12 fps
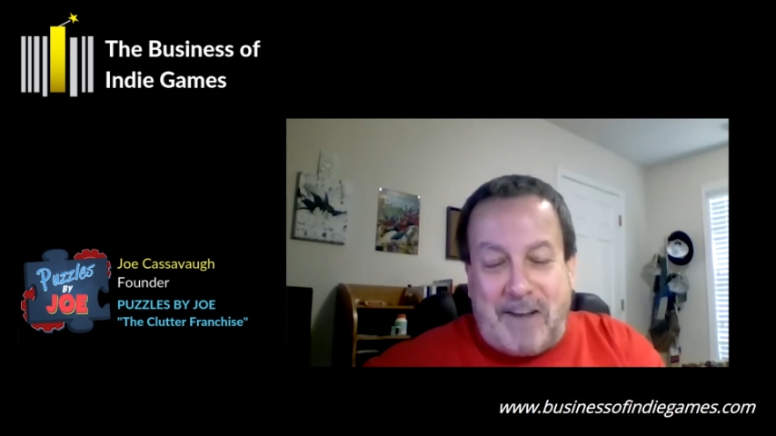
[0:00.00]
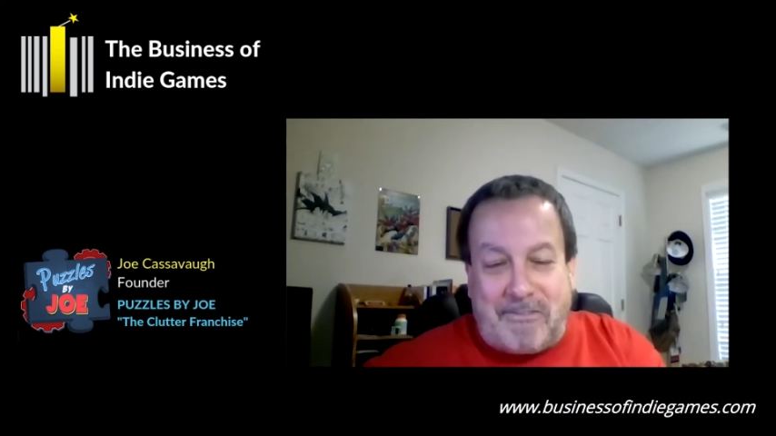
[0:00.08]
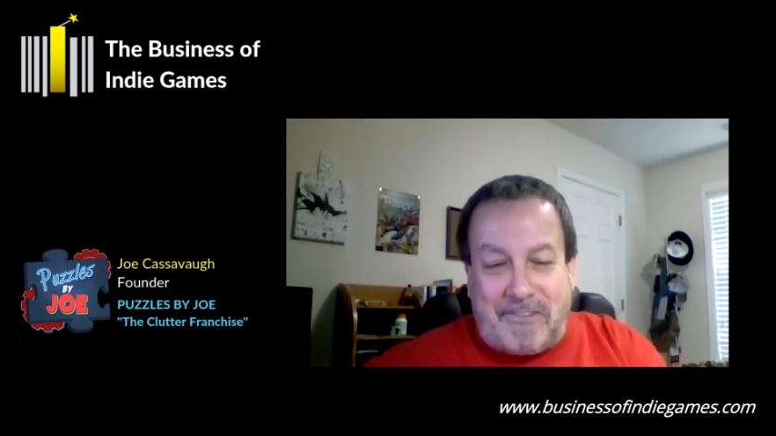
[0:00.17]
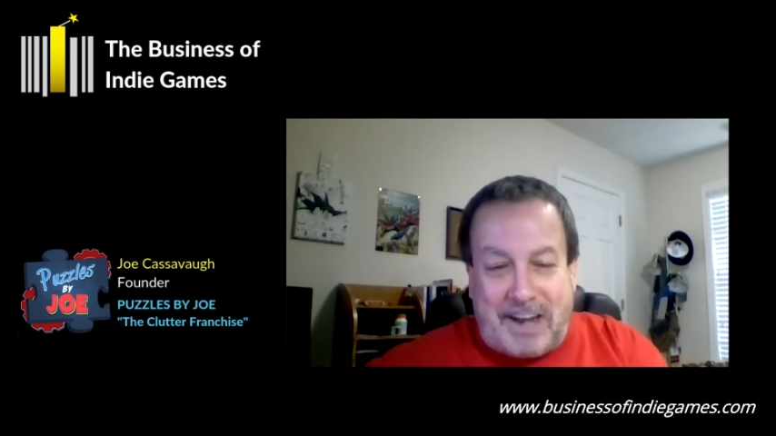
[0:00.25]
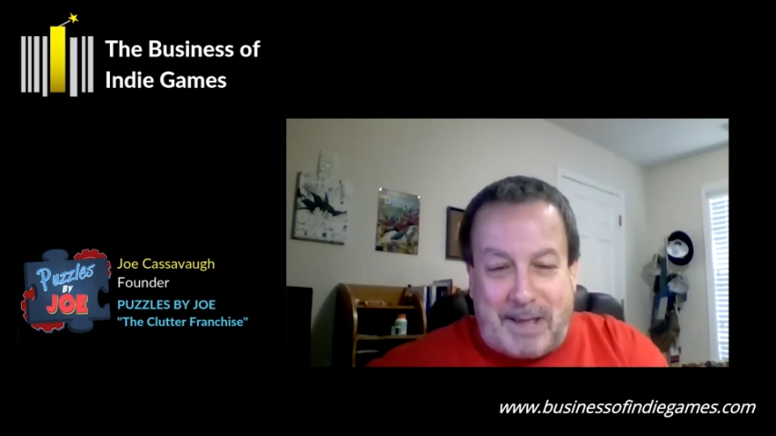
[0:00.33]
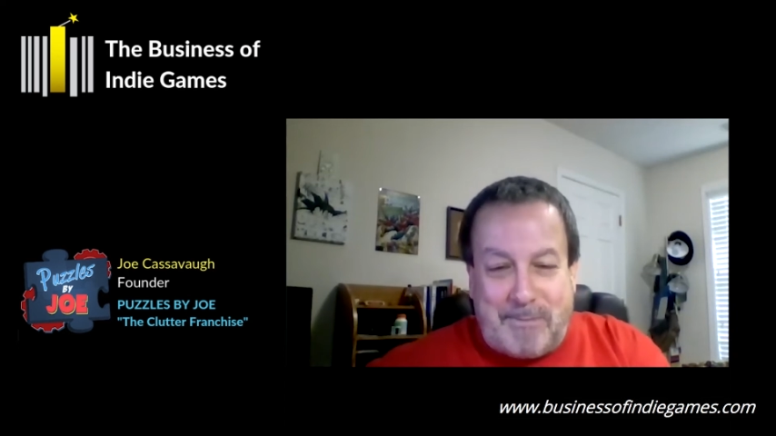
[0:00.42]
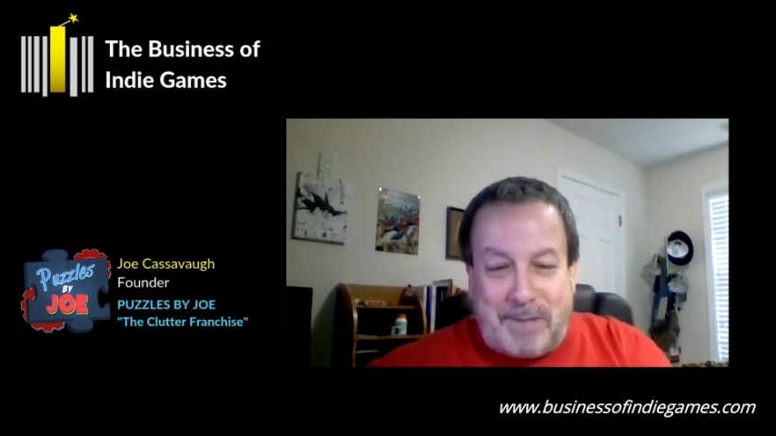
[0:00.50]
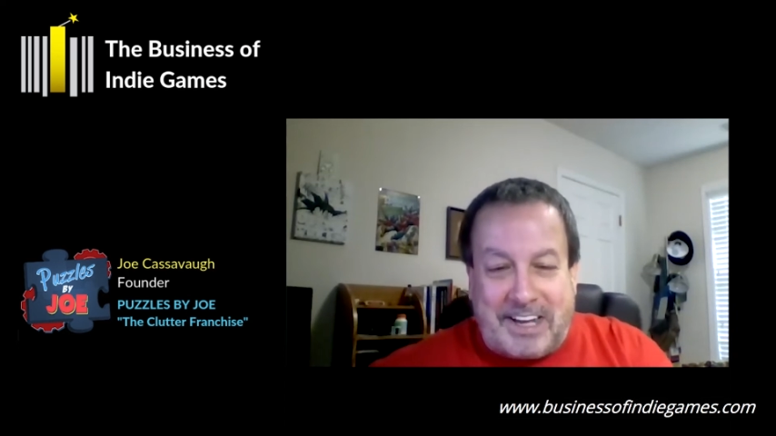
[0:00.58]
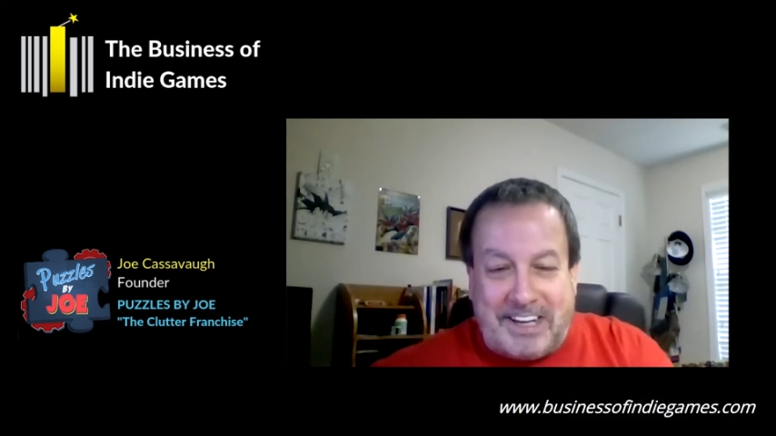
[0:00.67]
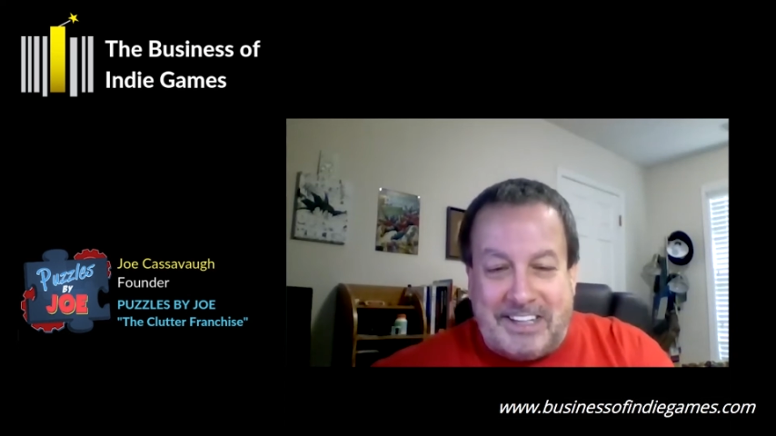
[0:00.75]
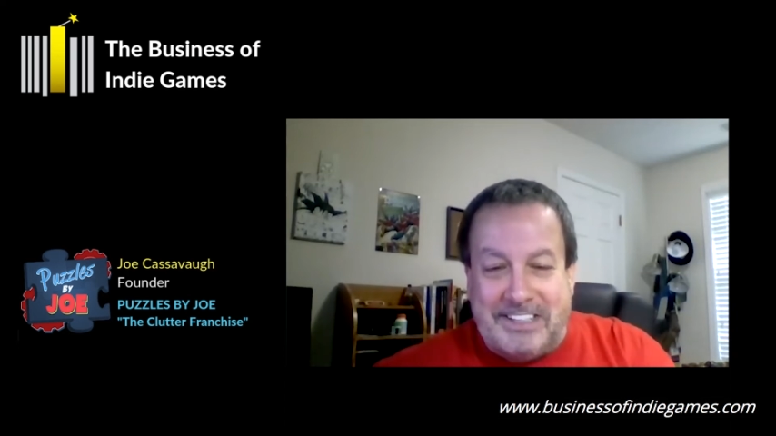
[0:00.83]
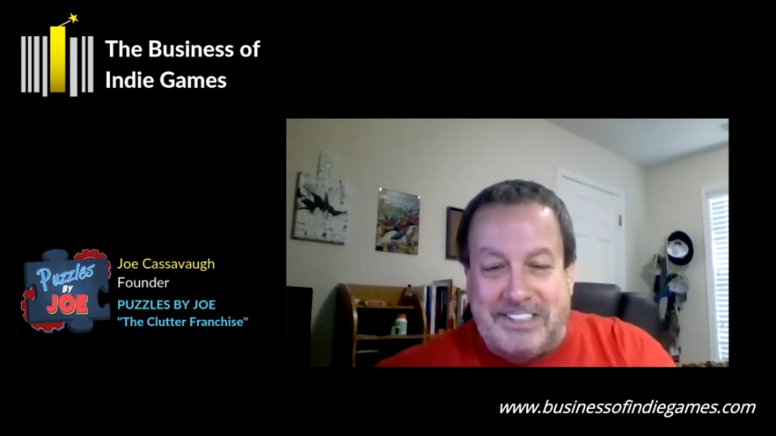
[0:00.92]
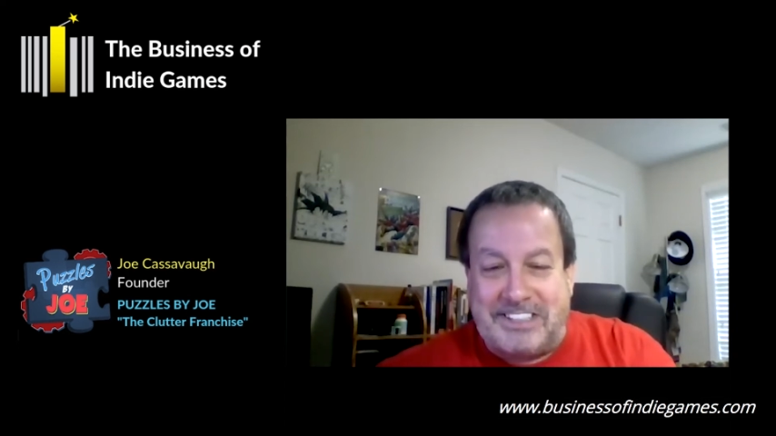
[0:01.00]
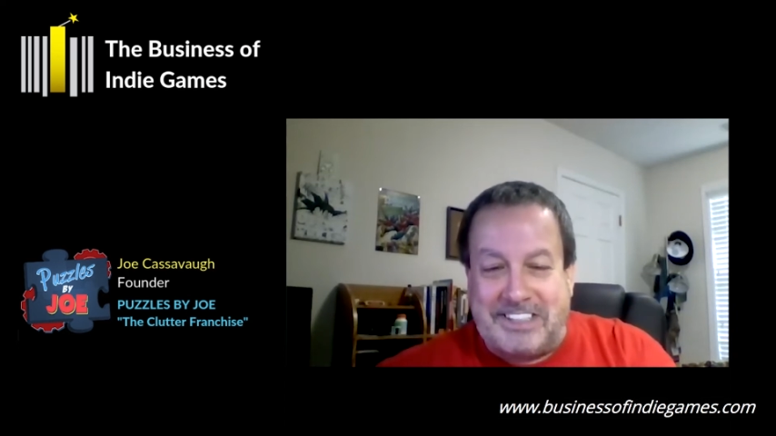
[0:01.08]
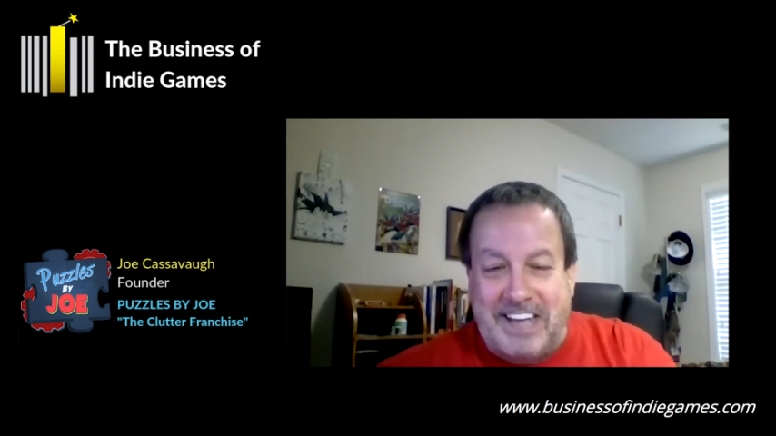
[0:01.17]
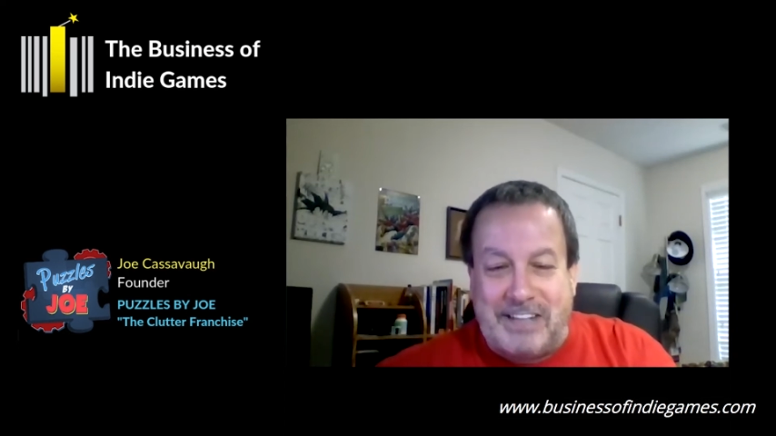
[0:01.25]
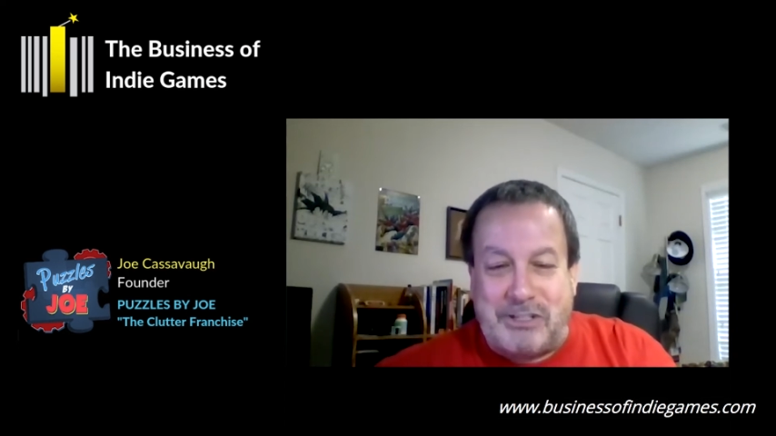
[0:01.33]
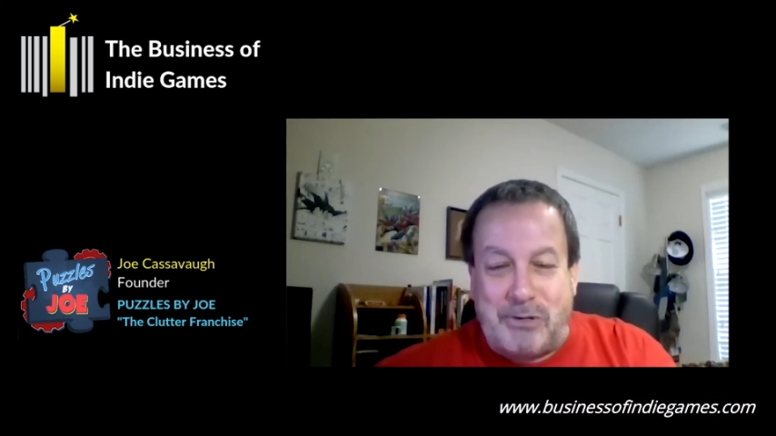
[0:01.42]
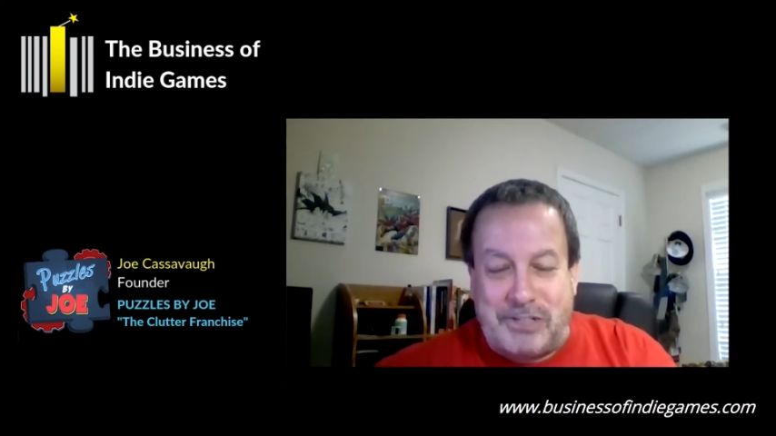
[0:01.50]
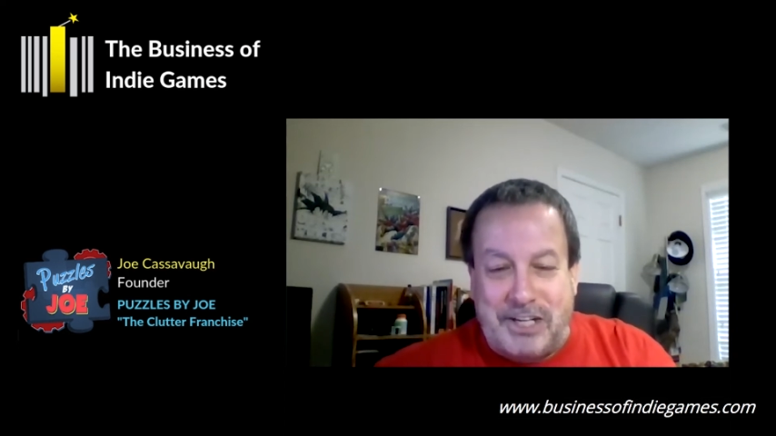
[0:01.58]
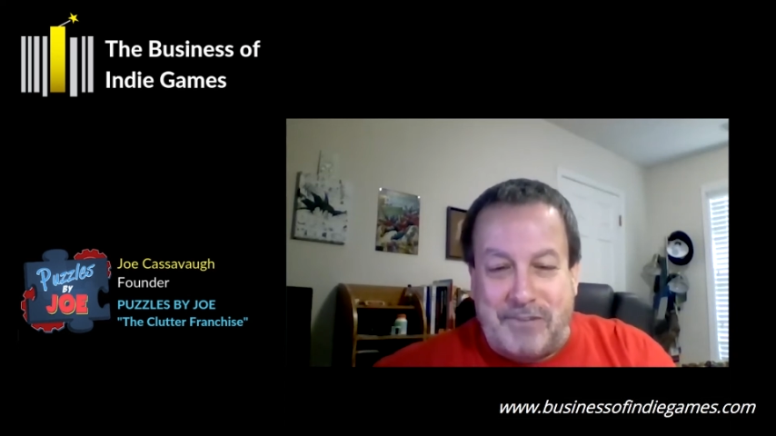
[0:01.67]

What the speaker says: of funny because HOG,